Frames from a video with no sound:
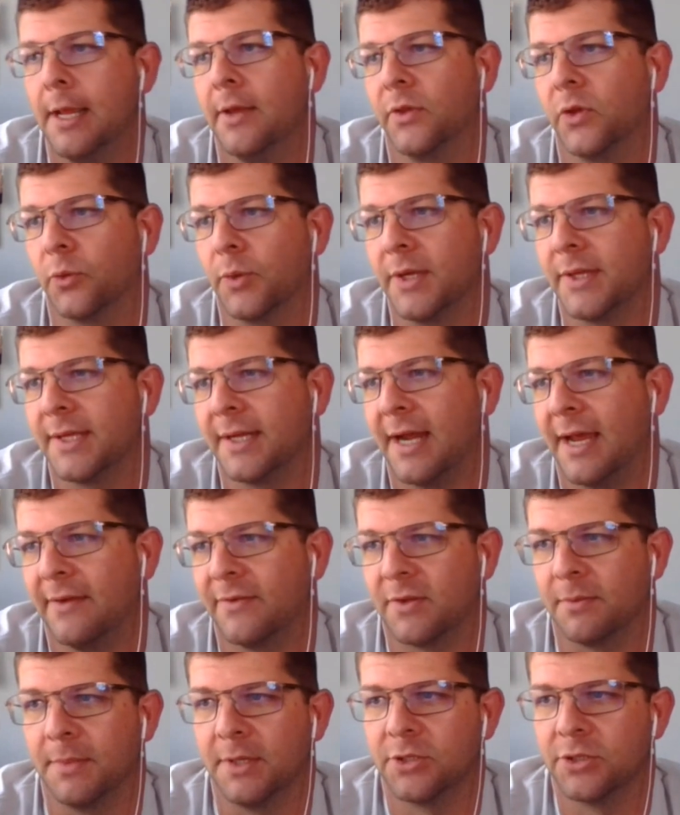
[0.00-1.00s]
The reason I have
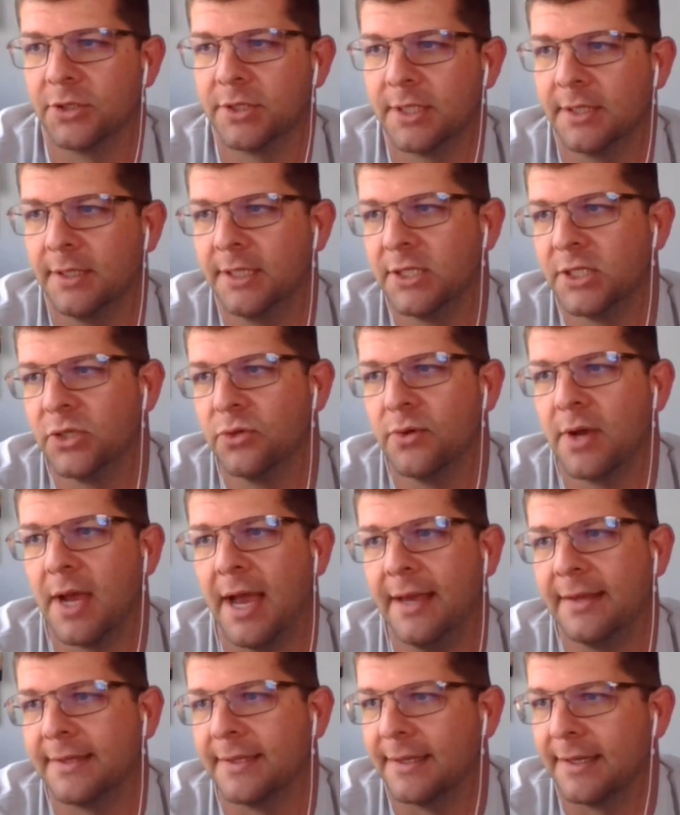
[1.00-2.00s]
some interest in these two
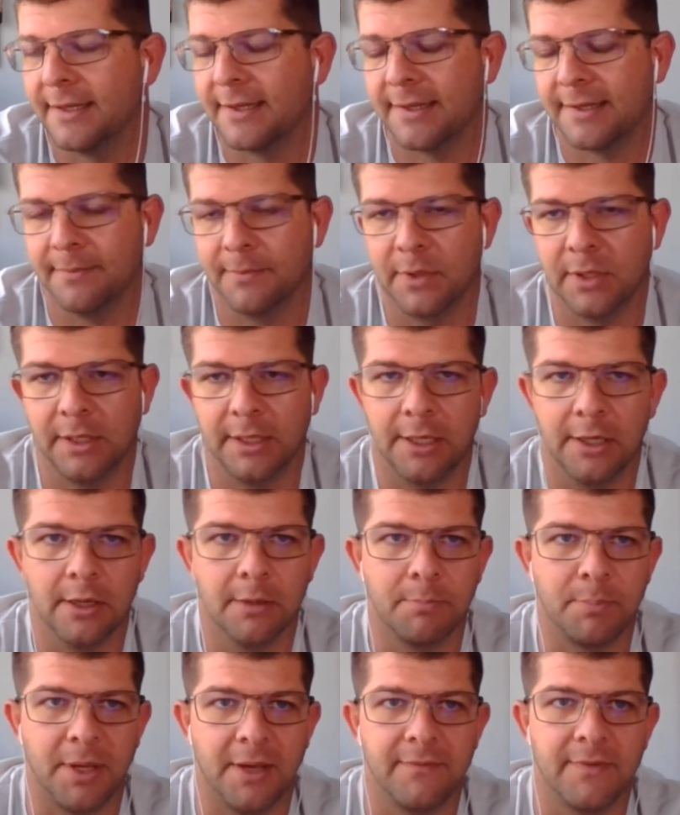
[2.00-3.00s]
guys, it is some
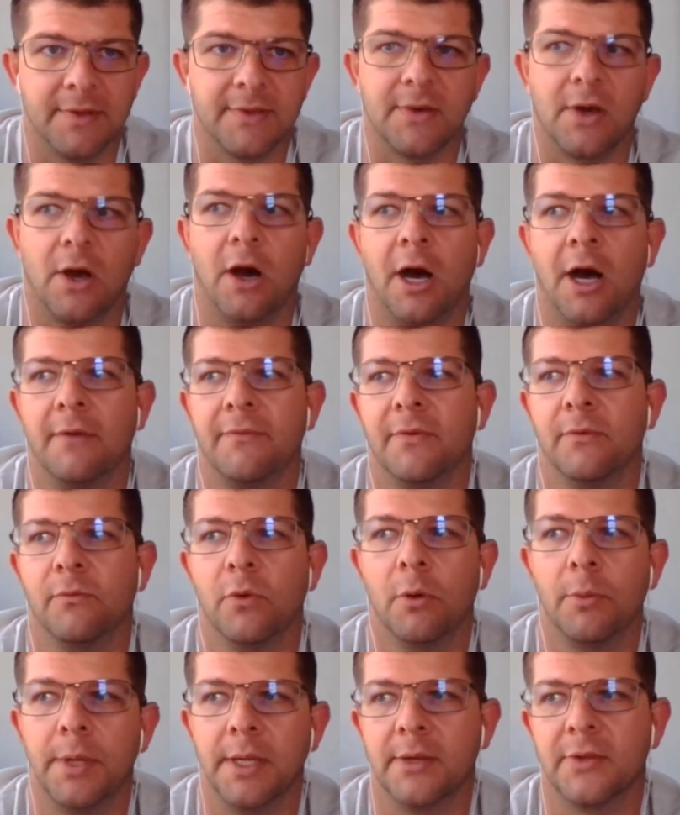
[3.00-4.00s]
clear pivots off of
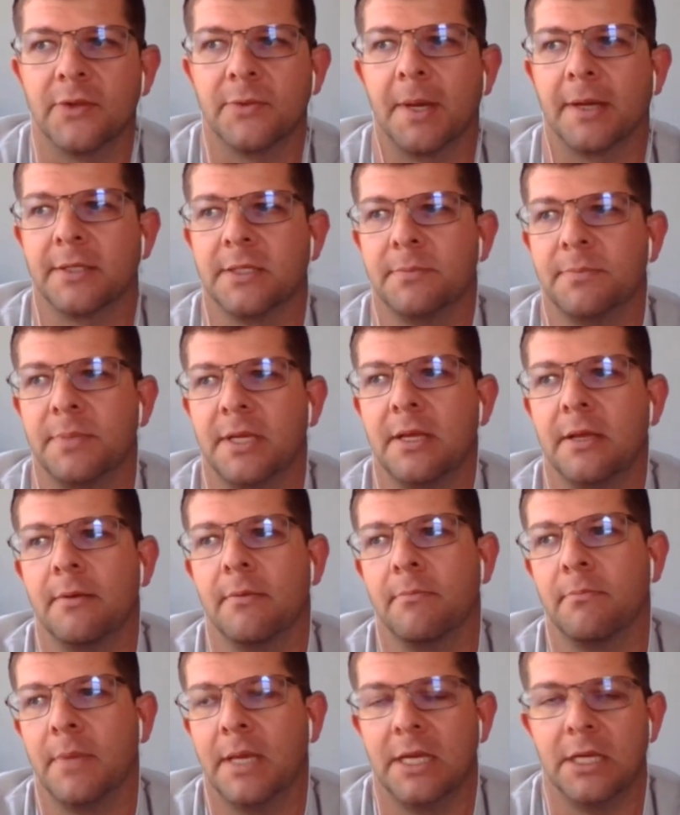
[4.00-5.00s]
what we expect to be
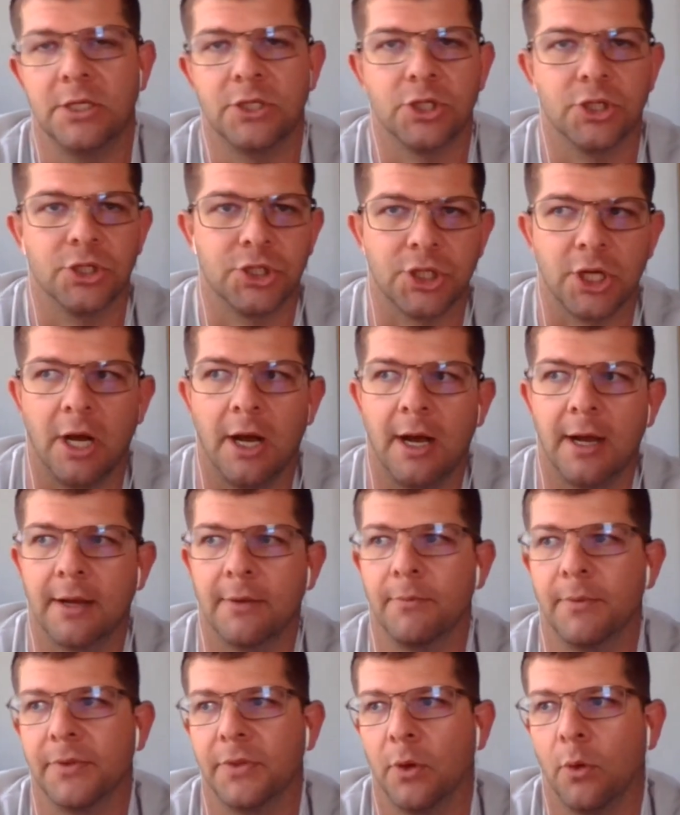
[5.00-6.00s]
major chalk
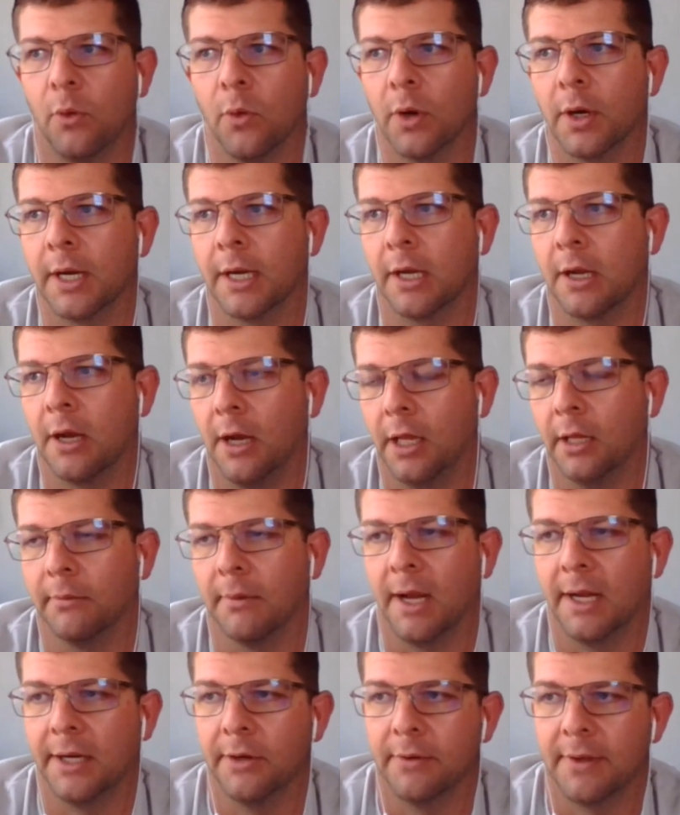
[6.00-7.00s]
with the
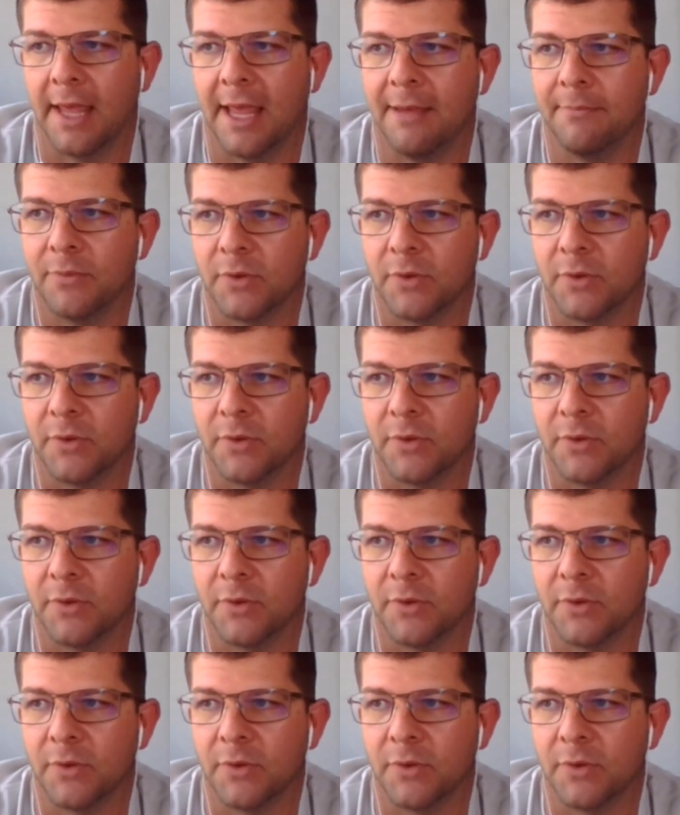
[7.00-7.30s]
Oregon-Colorado game.